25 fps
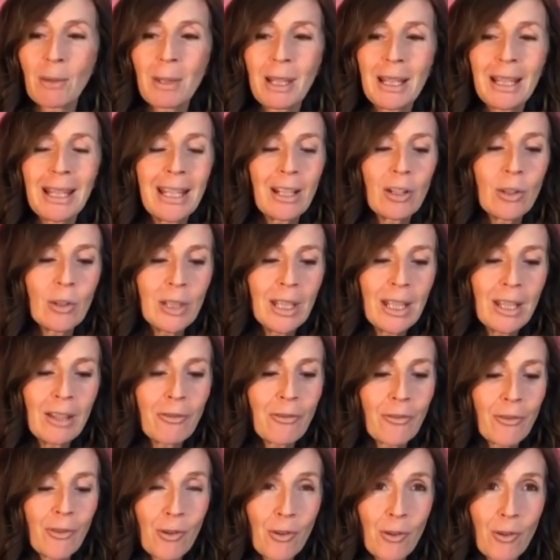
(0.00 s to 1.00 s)
I mean,
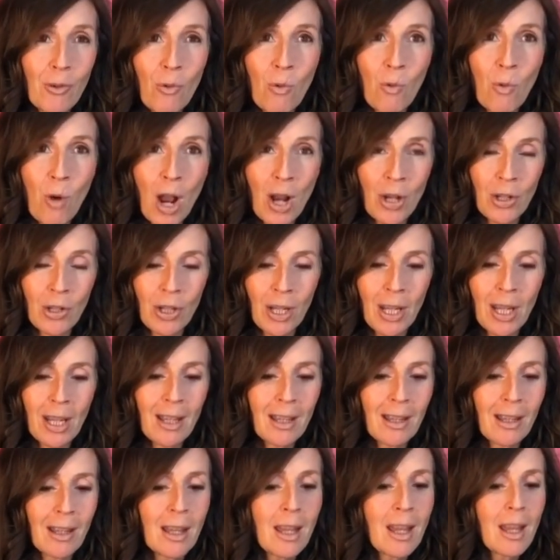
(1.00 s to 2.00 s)
literally for
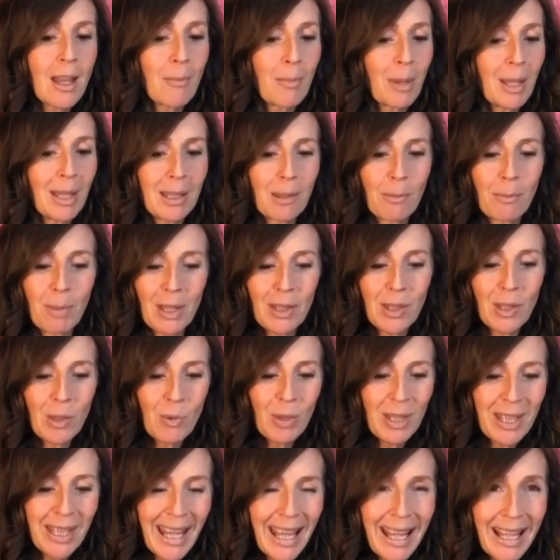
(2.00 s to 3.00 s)
washing pits and bits,
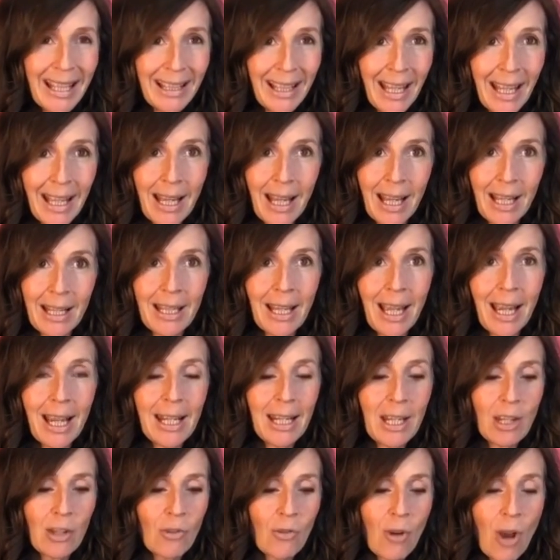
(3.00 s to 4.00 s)
you would take like a
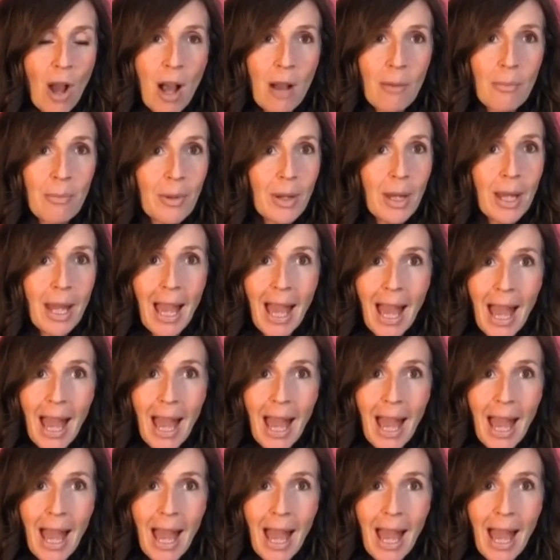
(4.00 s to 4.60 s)
tiny drop,